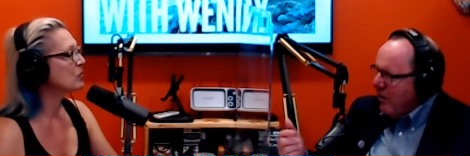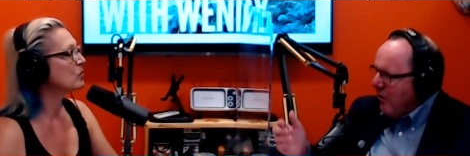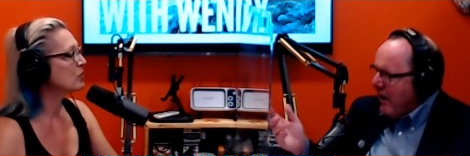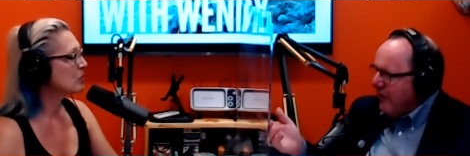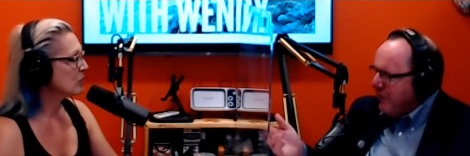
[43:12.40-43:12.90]

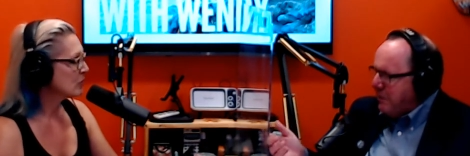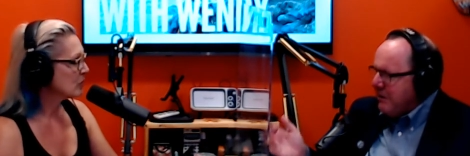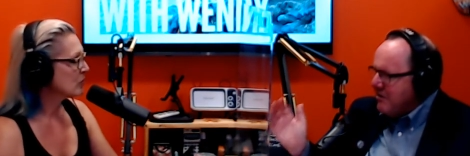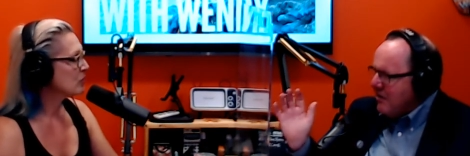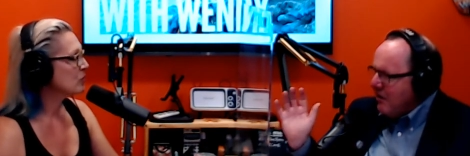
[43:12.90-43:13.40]
Speaker 1: off of
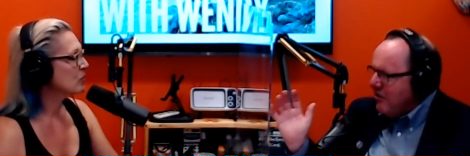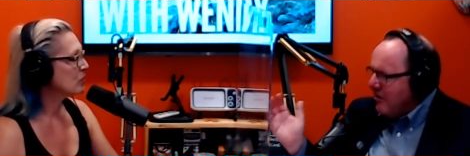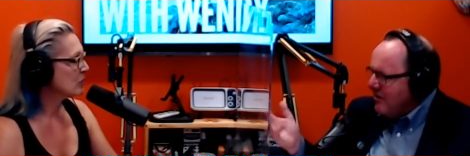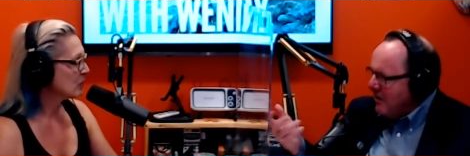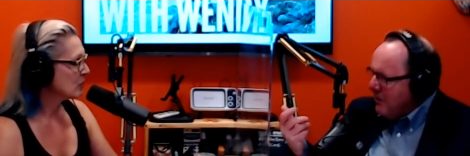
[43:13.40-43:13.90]
Placentia. It's going
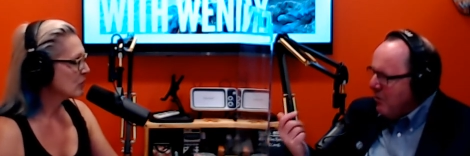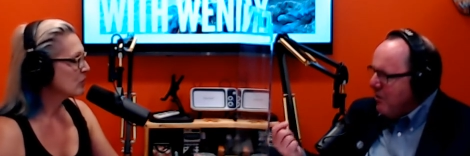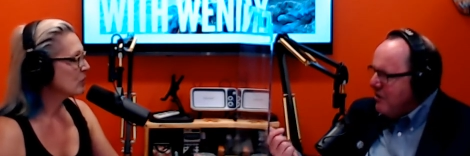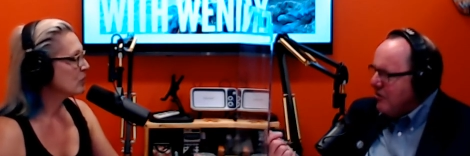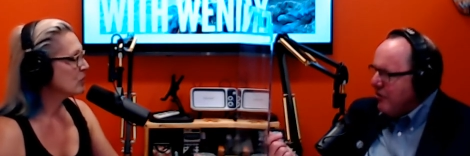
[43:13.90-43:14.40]
to be a
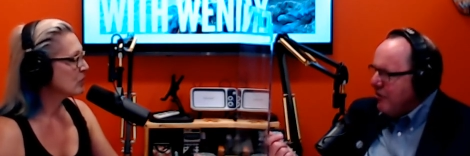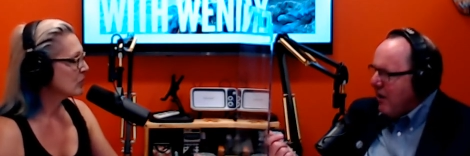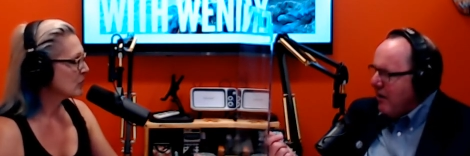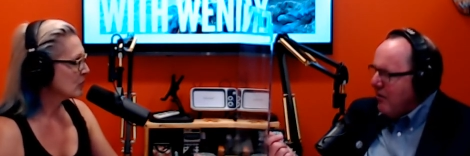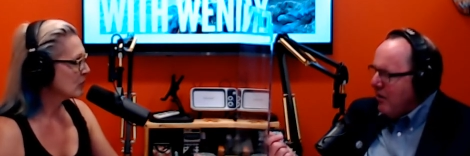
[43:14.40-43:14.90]
regional
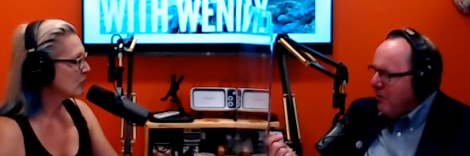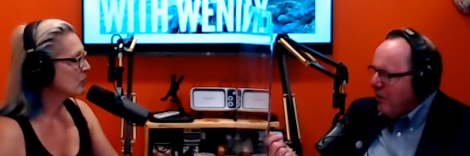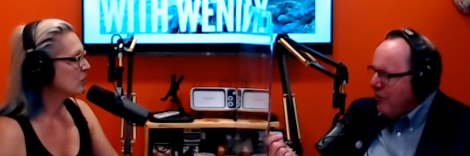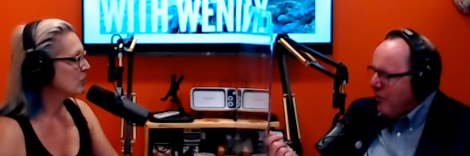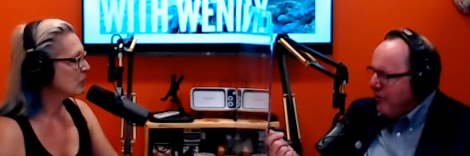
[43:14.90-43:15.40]

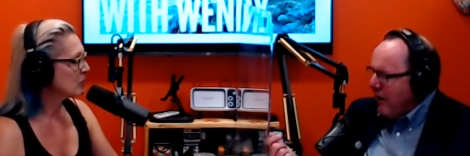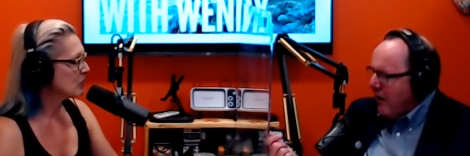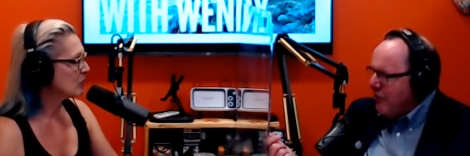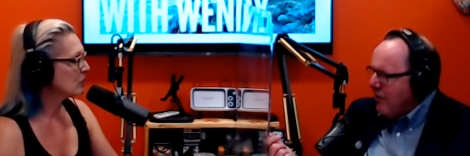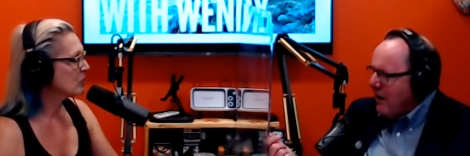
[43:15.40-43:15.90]
fire
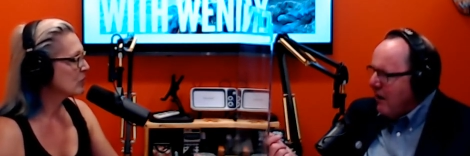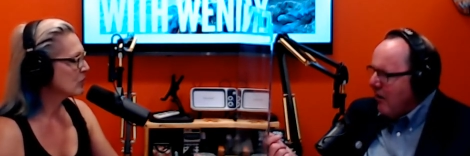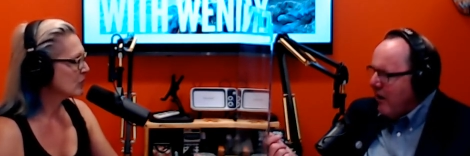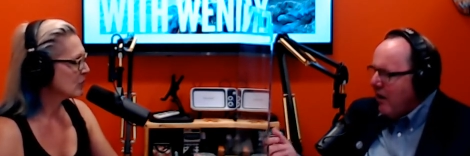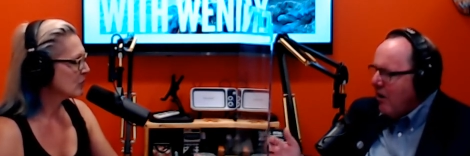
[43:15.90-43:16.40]
training area.
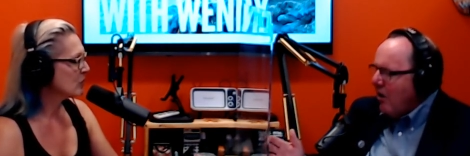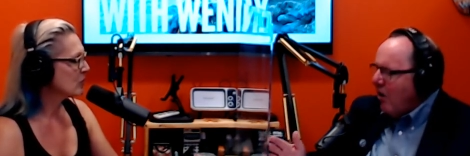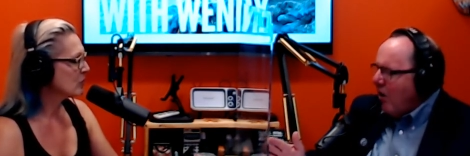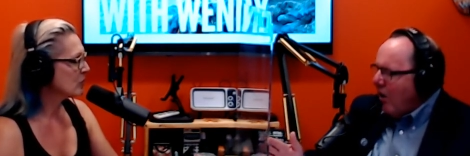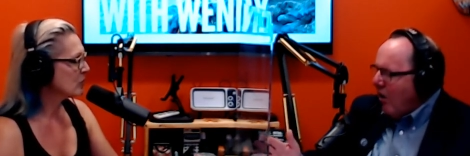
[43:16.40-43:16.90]

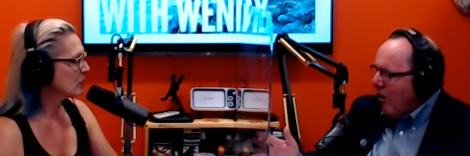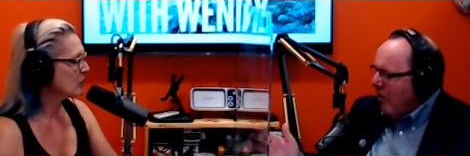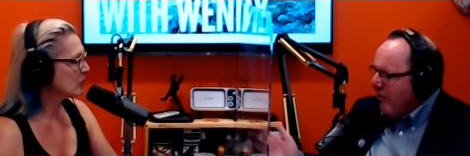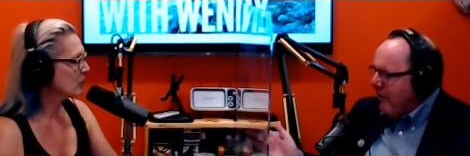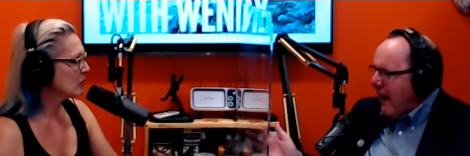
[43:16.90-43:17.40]
All of
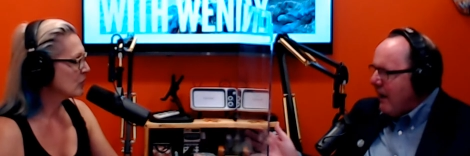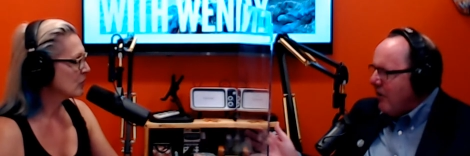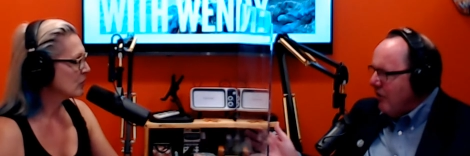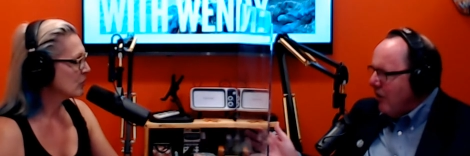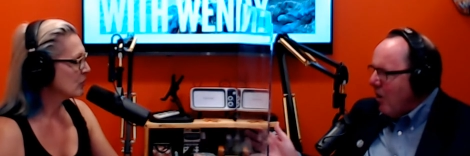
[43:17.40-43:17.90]
that could
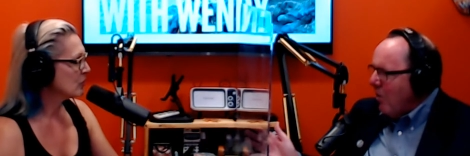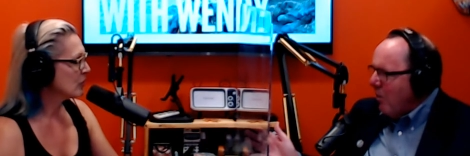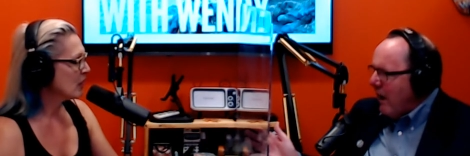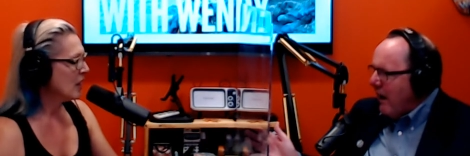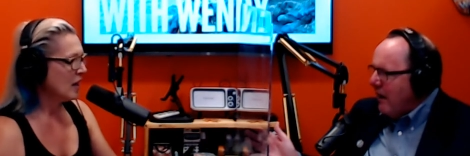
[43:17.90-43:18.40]
go away.
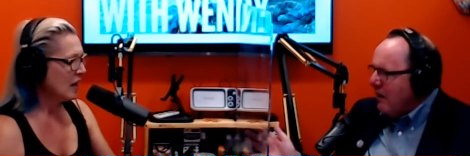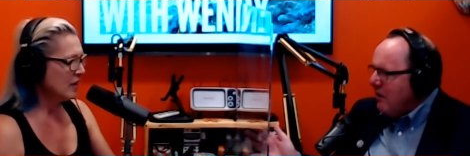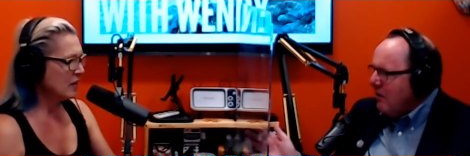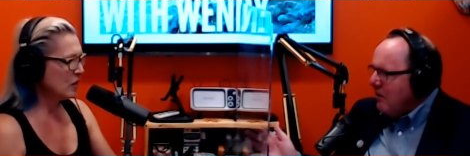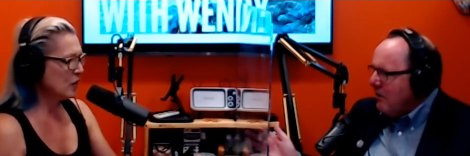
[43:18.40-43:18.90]
Speaker 2: And
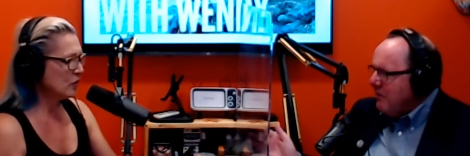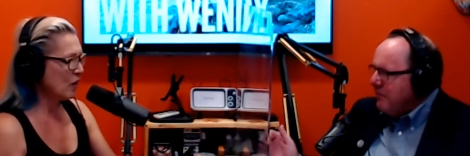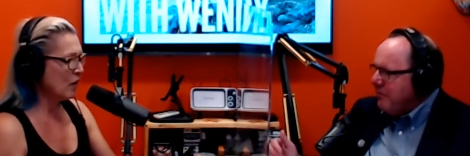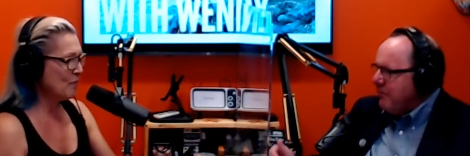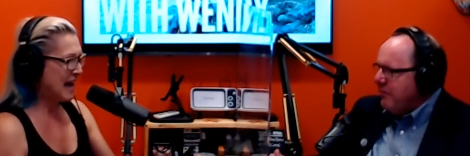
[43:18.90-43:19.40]
those are all
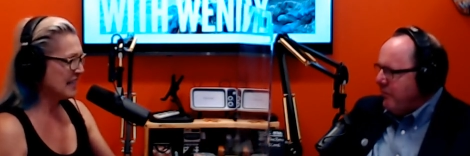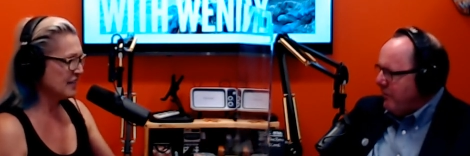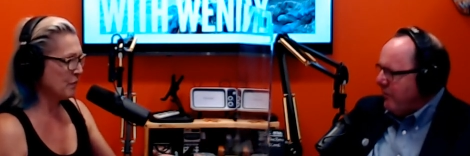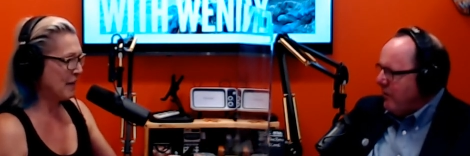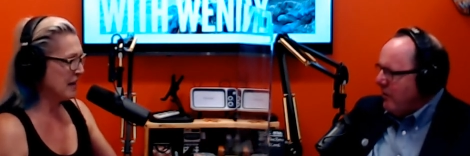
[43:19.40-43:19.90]
massive
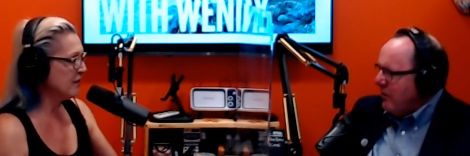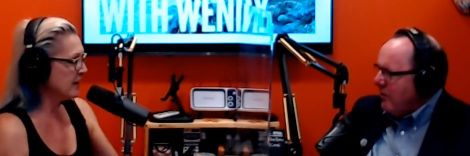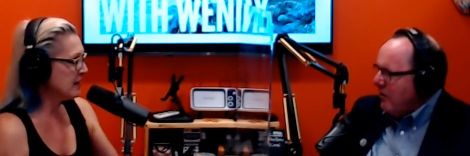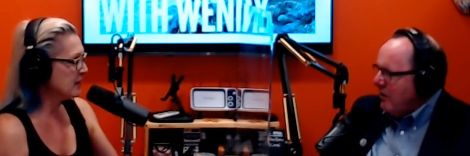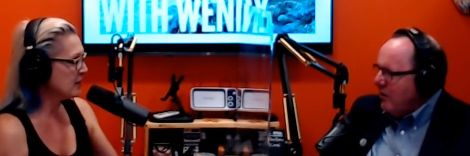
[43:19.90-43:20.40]

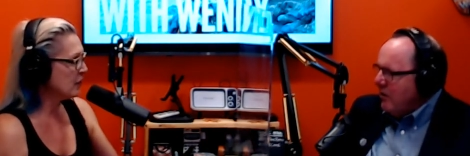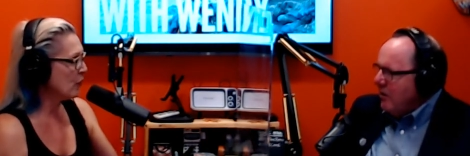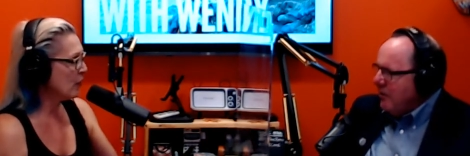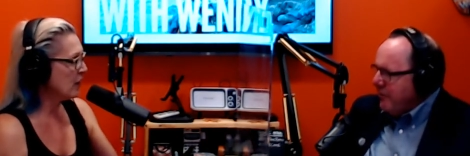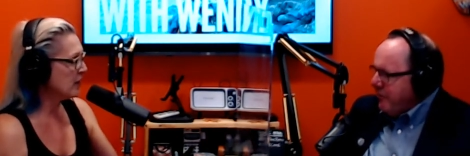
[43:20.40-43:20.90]
benefits
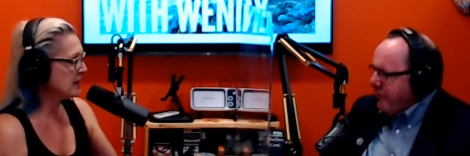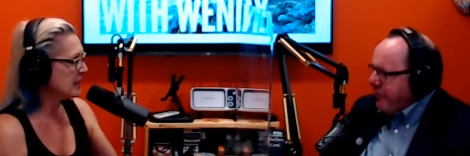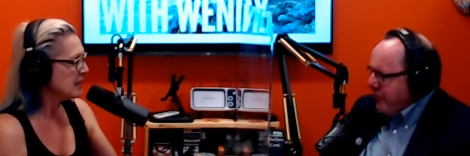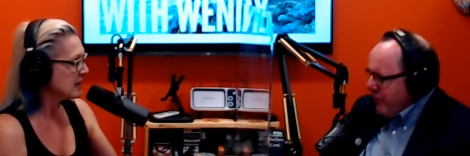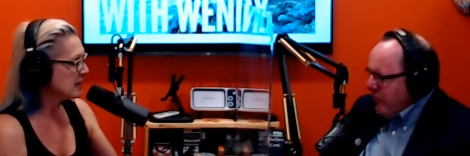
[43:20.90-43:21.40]
for the
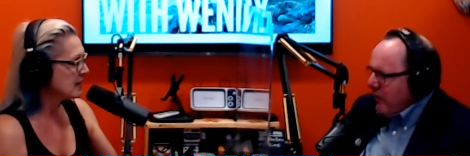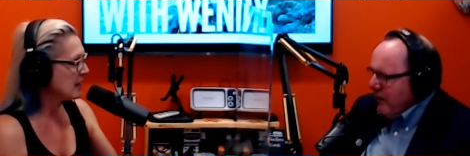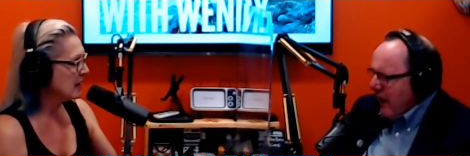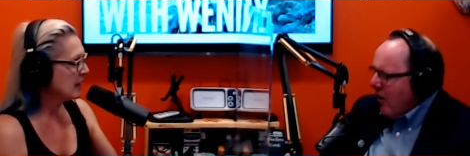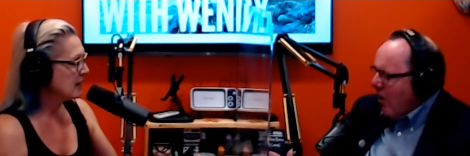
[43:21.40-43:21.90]
citizens. Yeah,
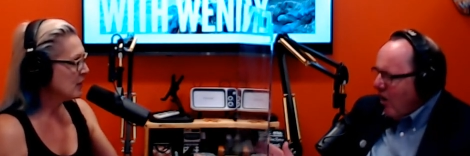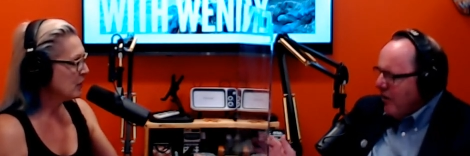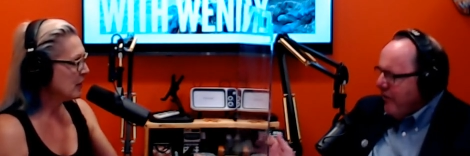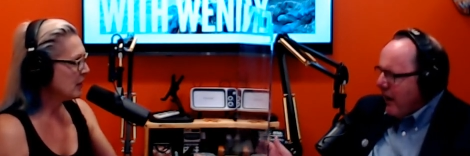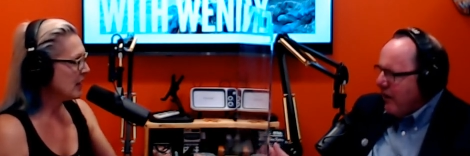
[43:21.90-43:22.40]
all so of
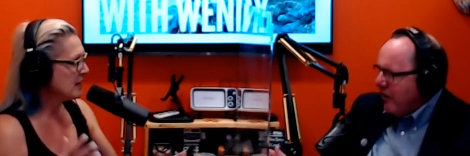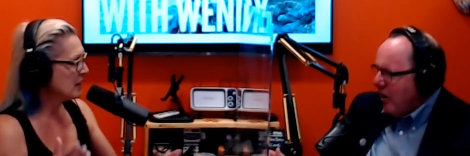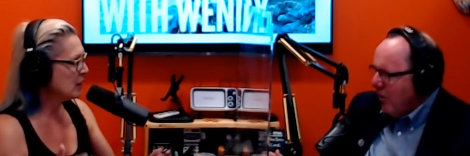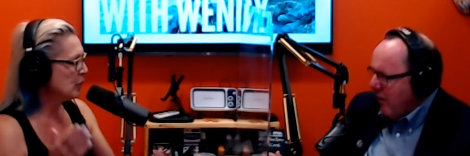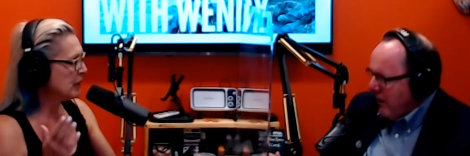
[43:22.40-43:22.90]
that It's a little
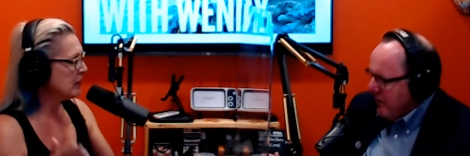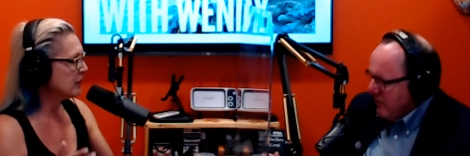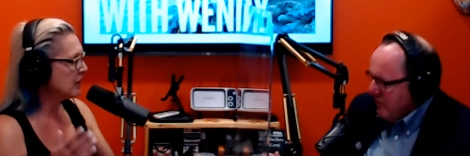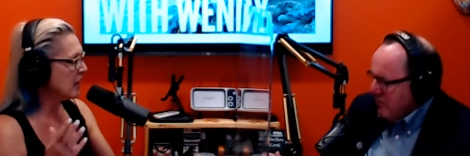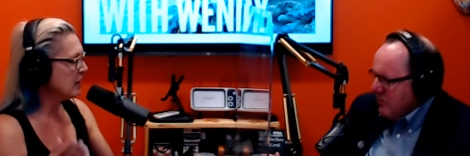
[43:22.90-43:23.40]
away. bit of
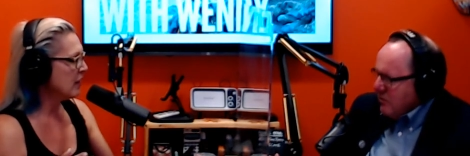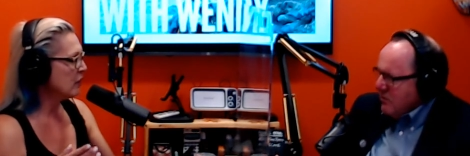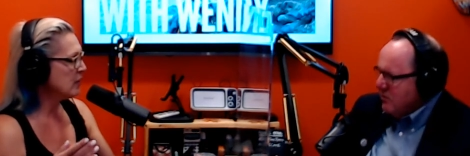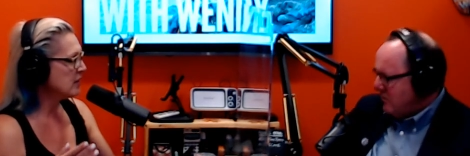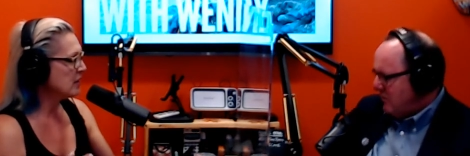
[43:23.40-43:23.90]
cutting off
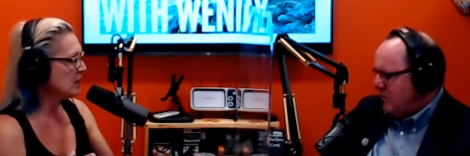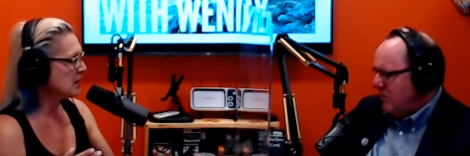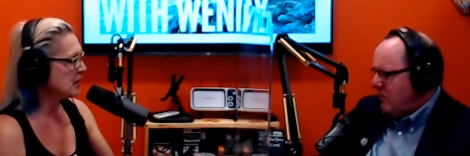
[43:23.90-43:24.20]
one's nose in spite